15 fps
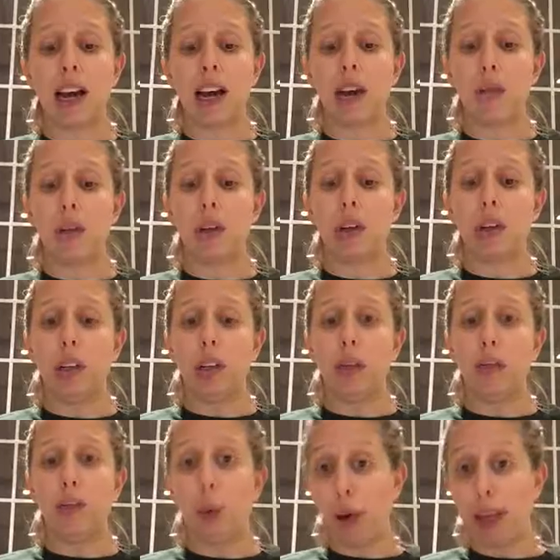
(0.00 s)
I will
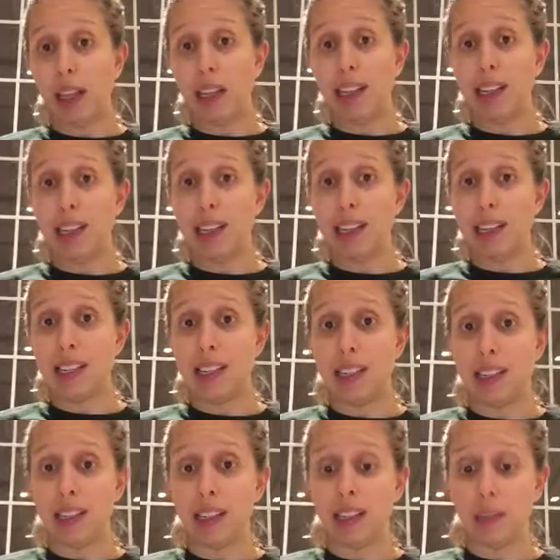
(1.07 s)
boil it
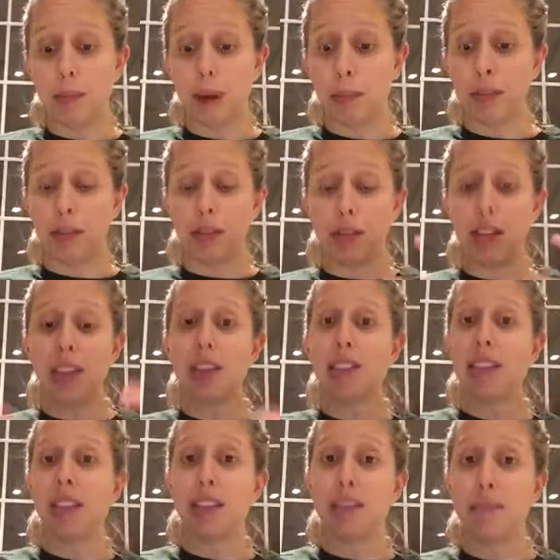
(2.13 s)
until the bubbles underneath,
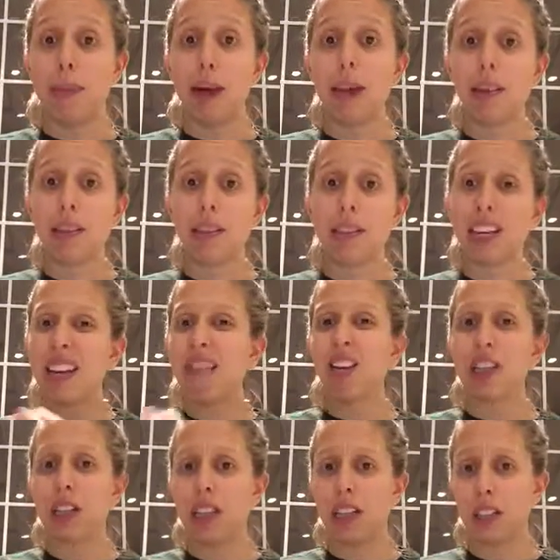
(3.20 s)
until this melts. I give
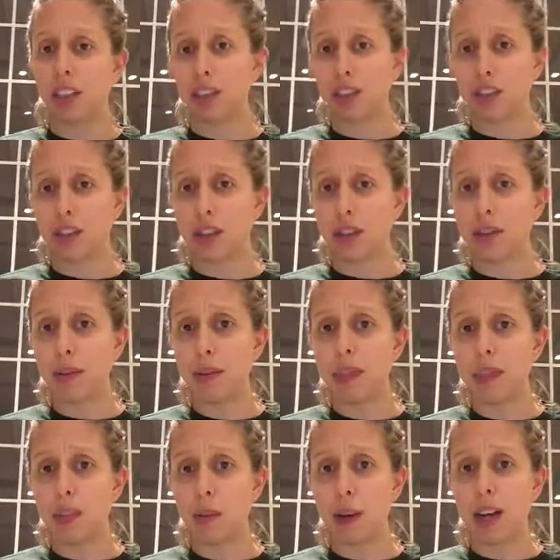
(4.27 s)
it a little stir every
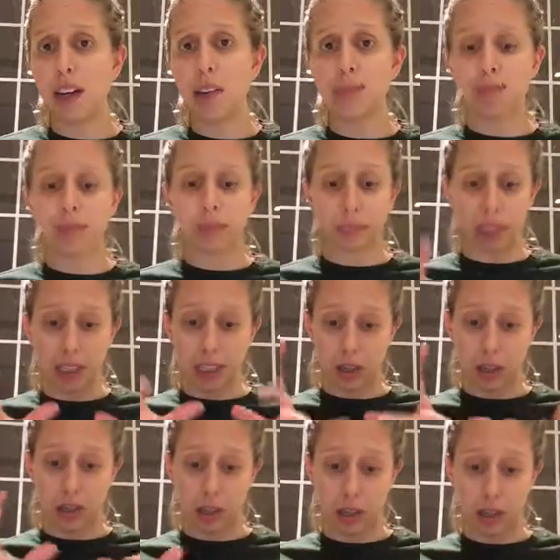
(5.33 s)
once in a while
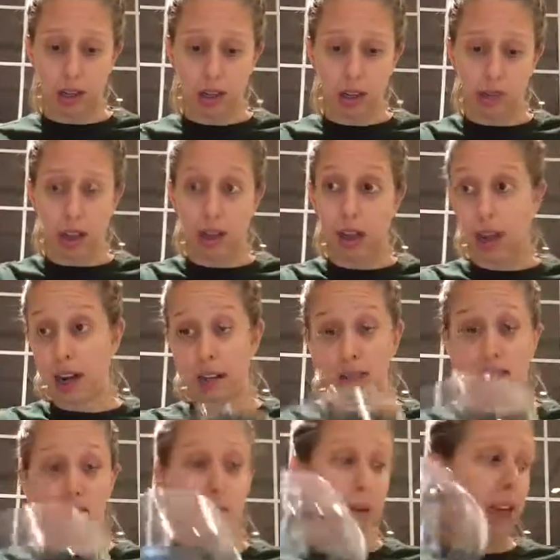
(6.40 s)
until the
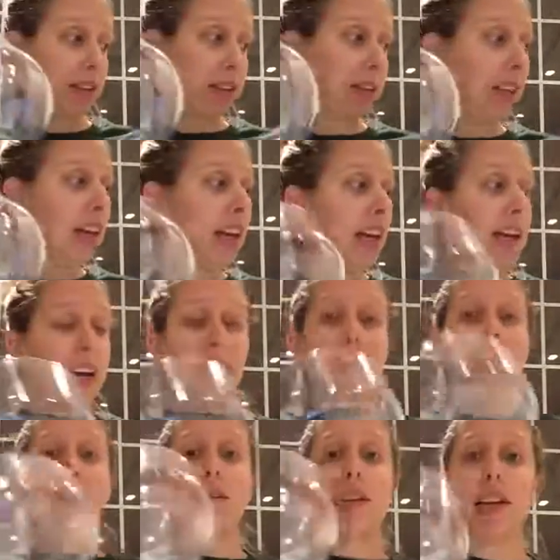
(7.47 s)
items have melted.
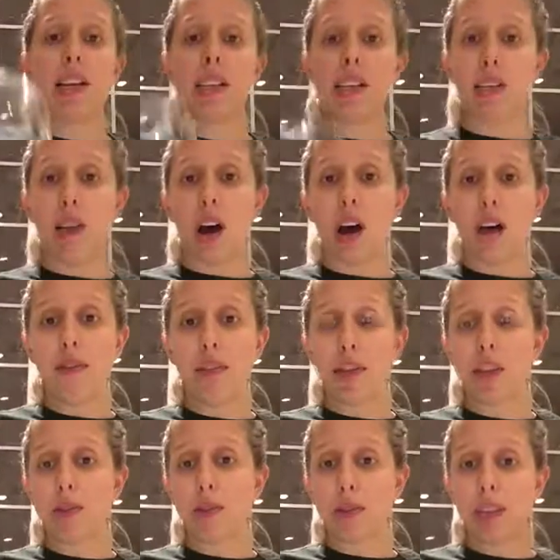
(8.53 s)
Then you take this off, and
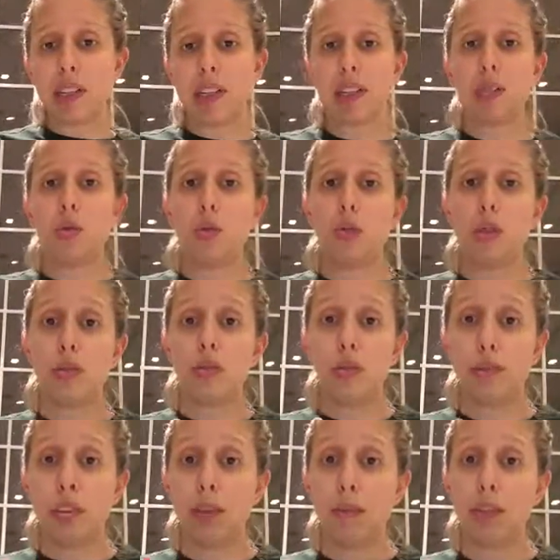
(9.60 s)
you're supposed to let this cool to
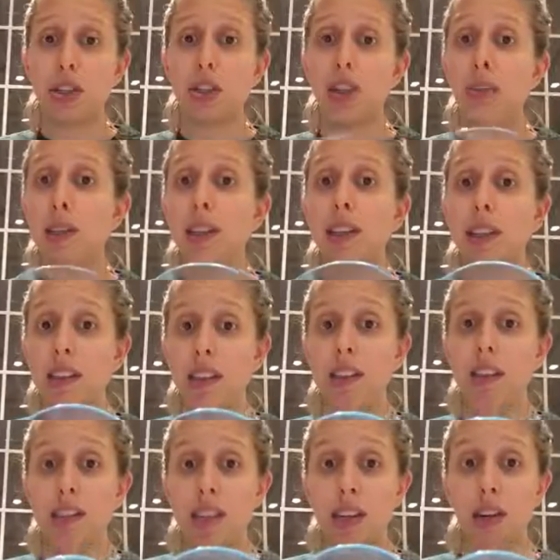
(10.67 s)
room temperature. You can let
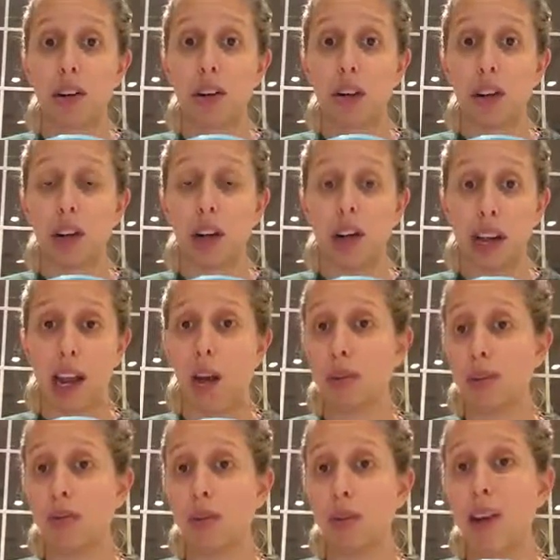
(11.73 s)
this sit on your
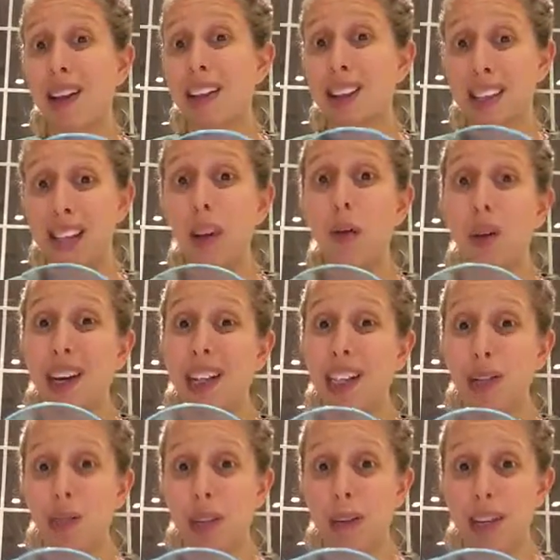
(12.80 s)
counter for a while. It'll take a while,
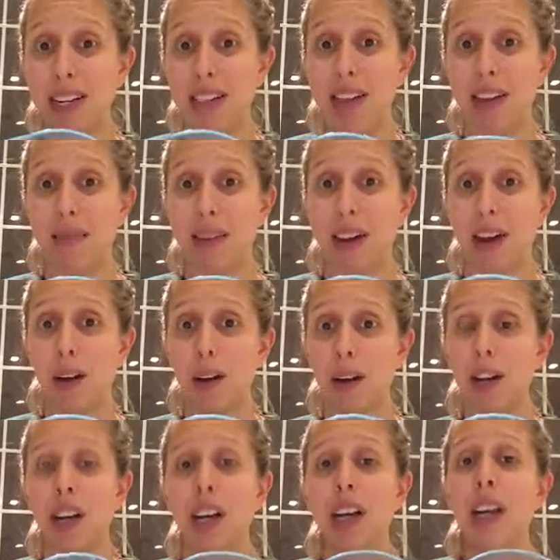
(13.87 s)
like 20 minutes, half an
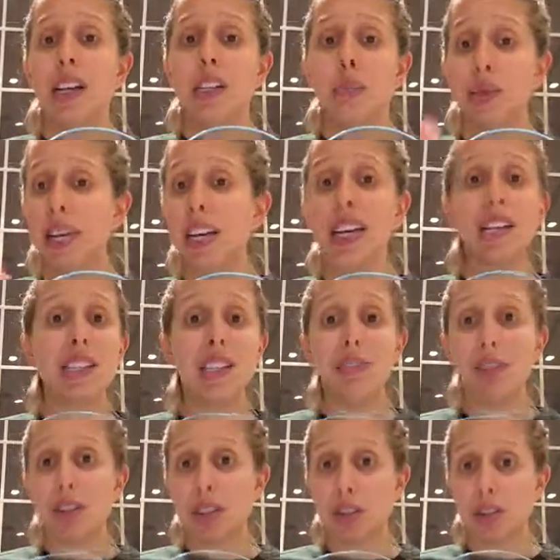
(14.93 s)
hour, to begin to
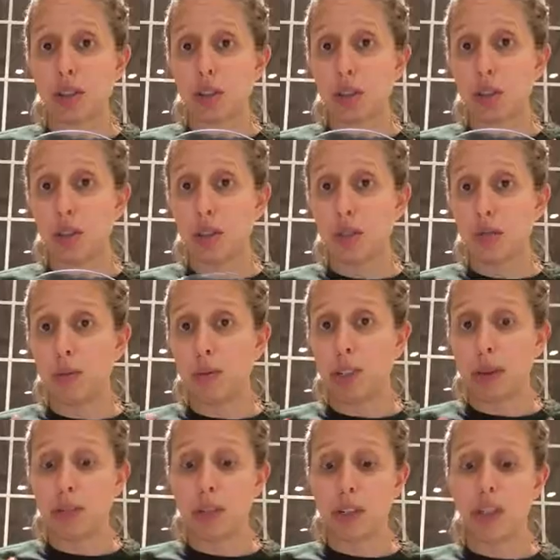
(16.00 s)
even start to cool to room
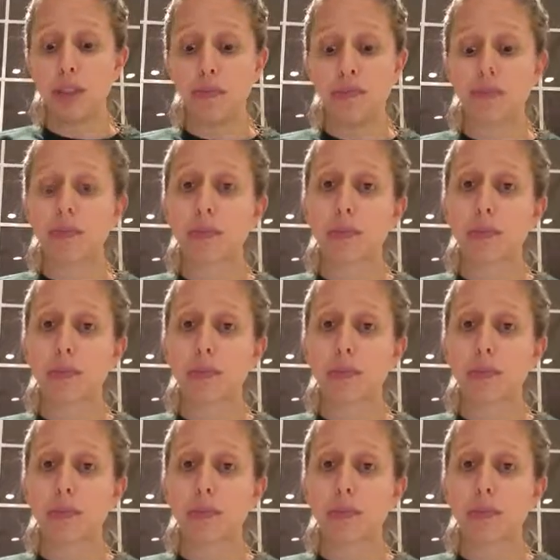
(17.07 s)
temperature.